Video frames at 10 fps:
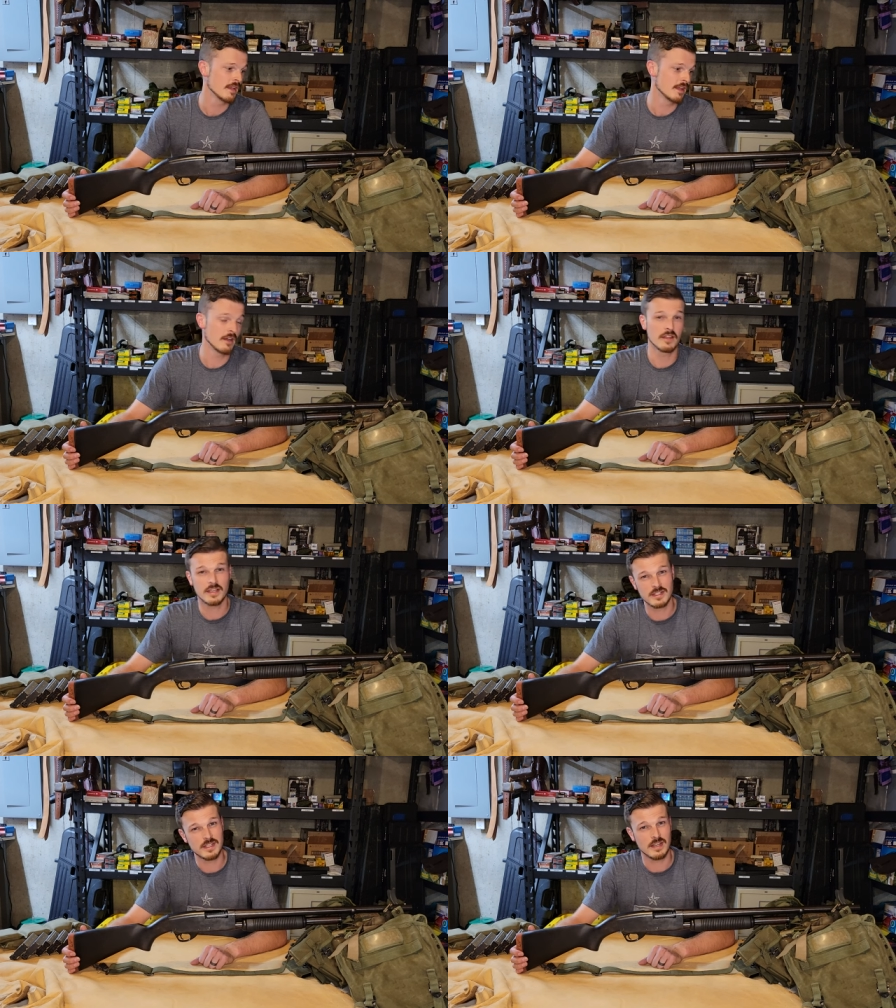Now that
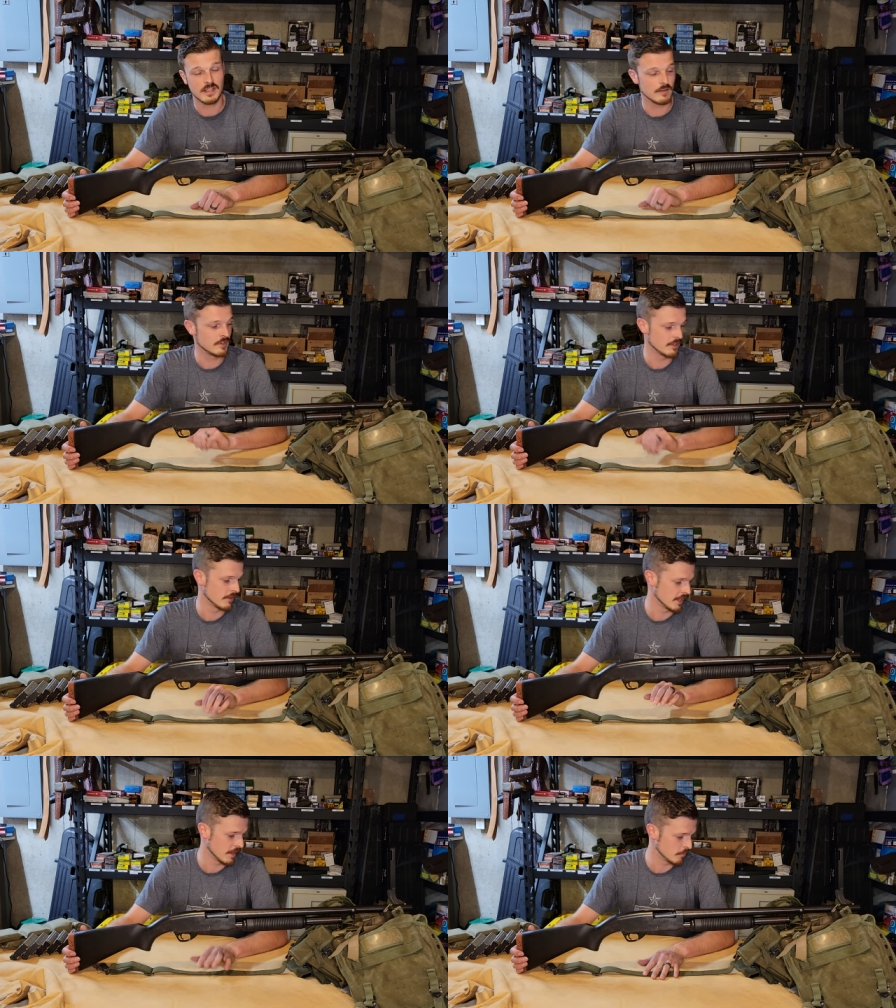gets kind of heavy and
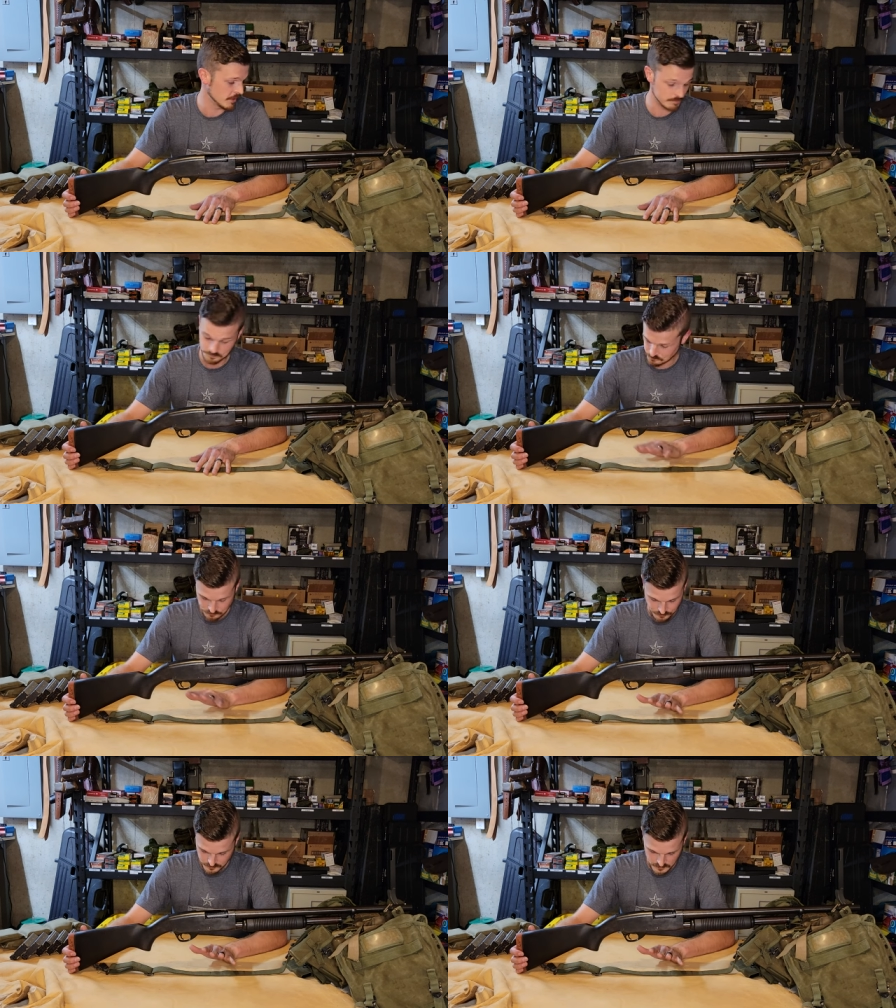all that, but
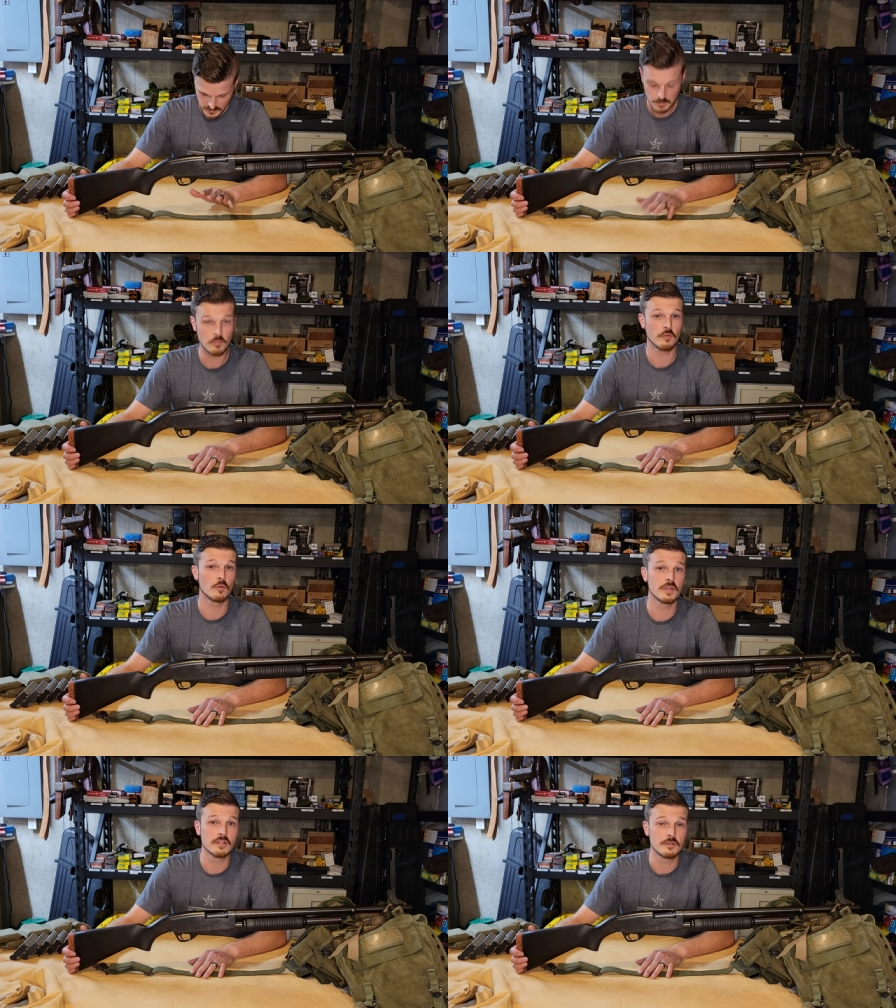before
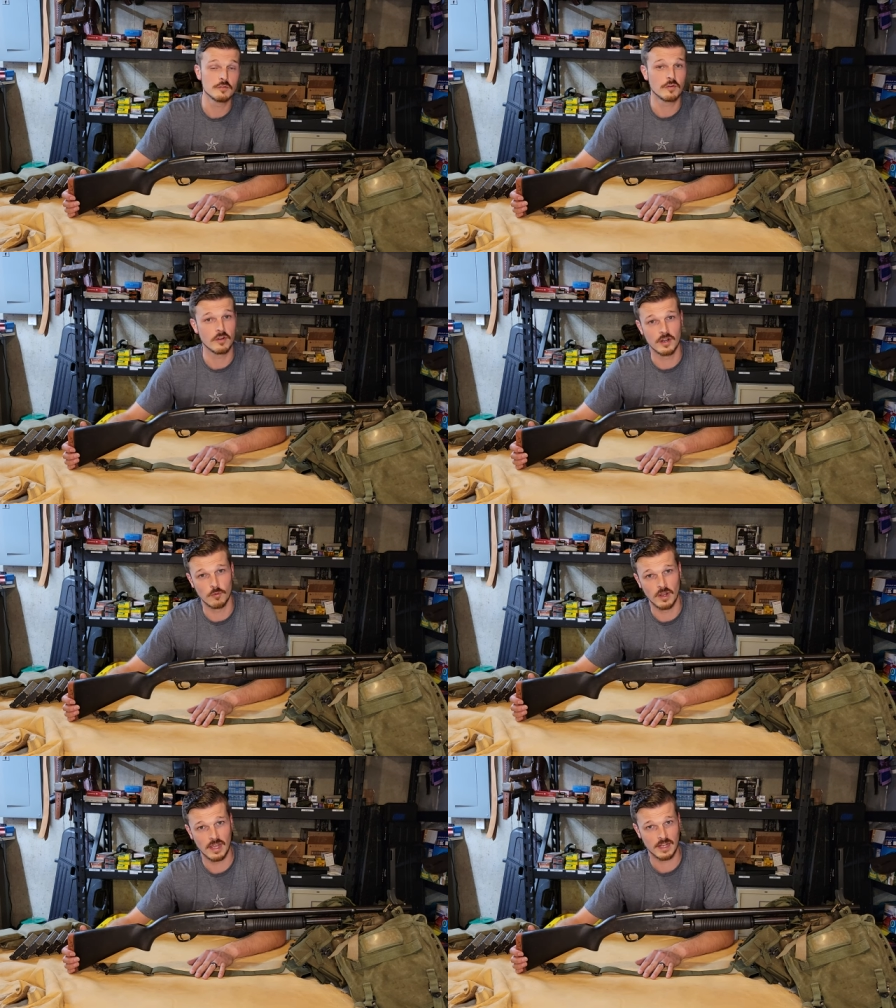we get too far out of
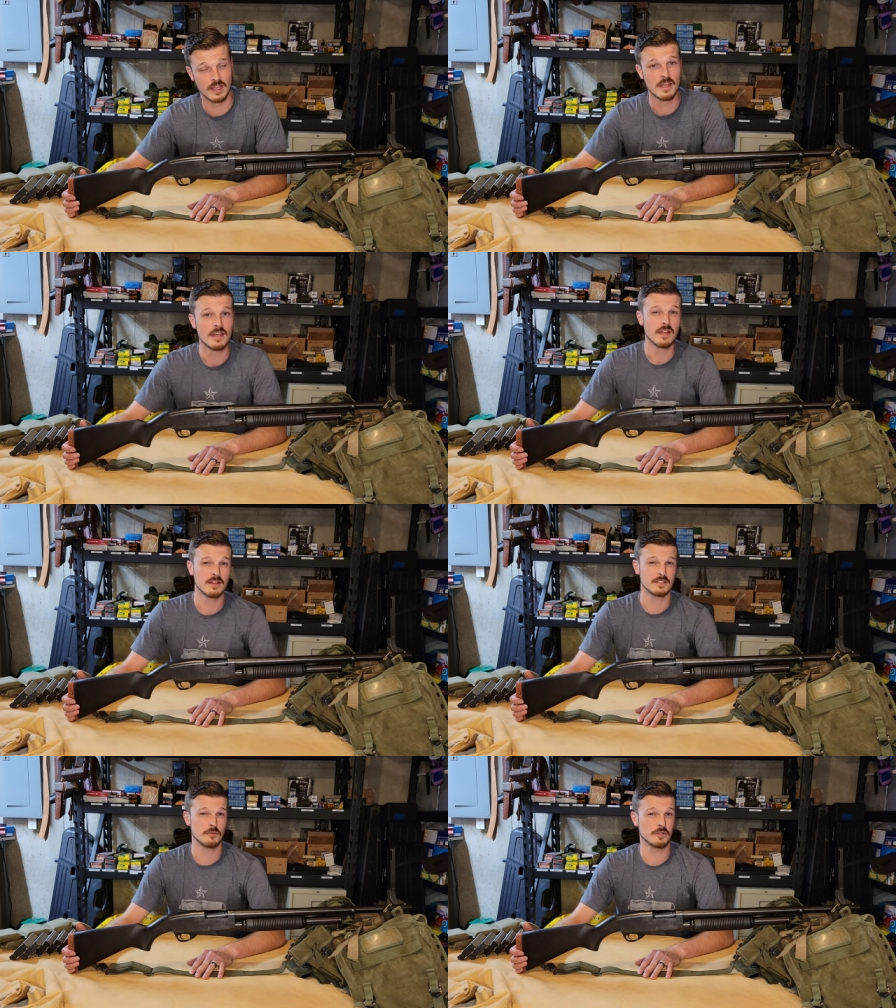whack,
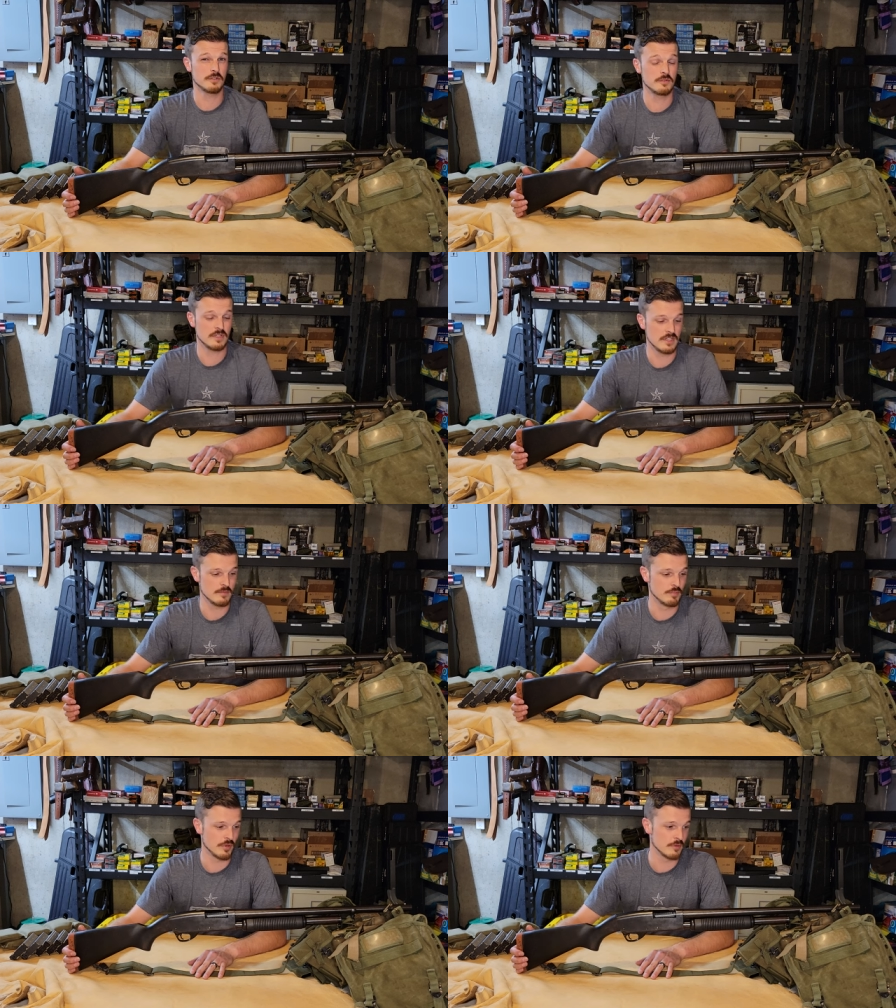let's go into
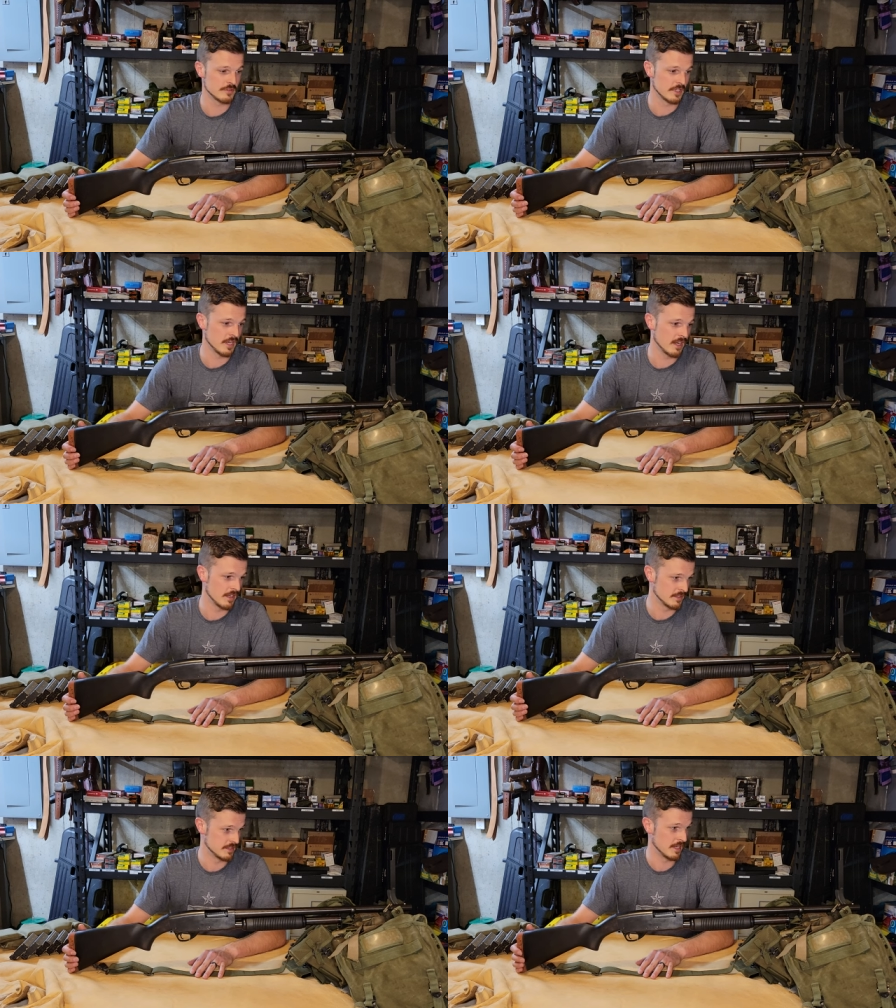the pros and
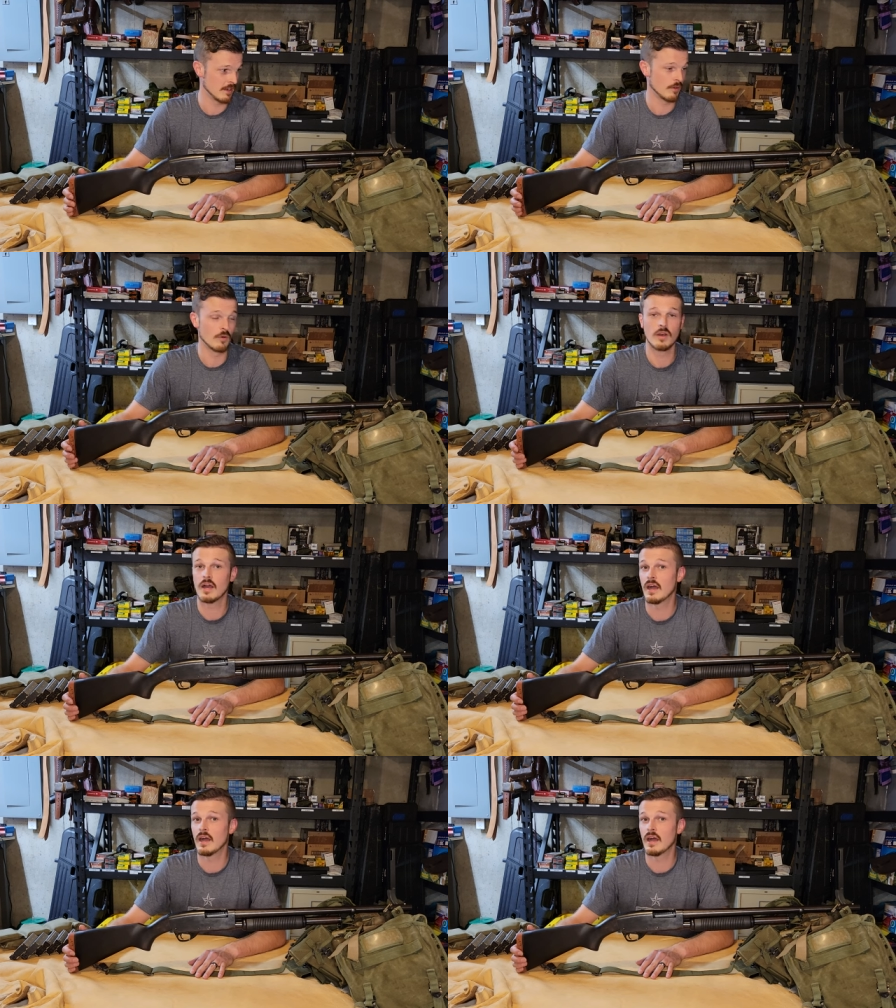cons. Now,